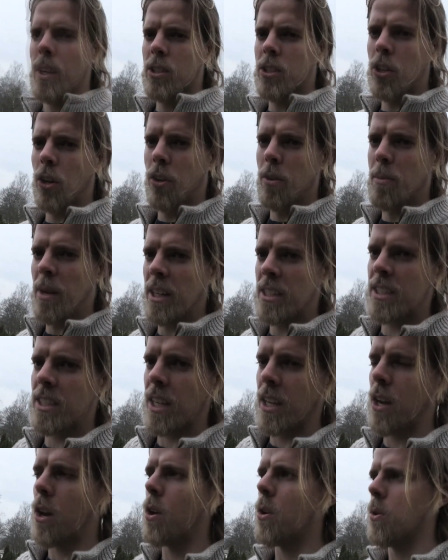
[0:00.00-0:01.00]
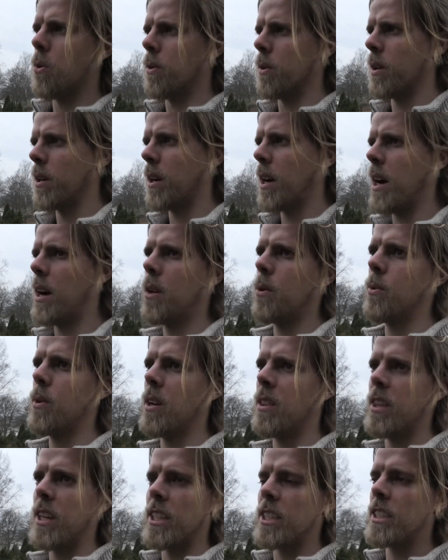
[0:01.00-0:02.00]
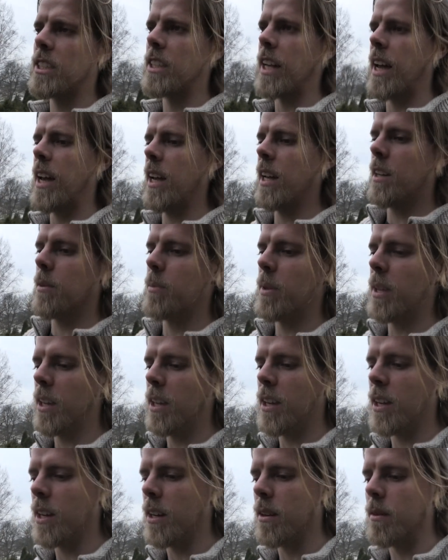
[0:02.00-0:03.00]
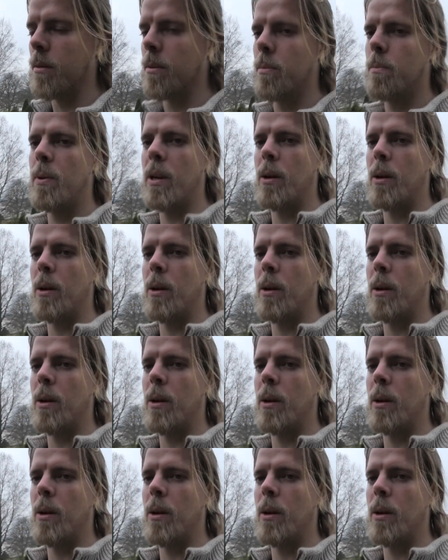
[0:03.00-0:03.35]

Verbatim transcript: So you might say, oh, how will this aid me in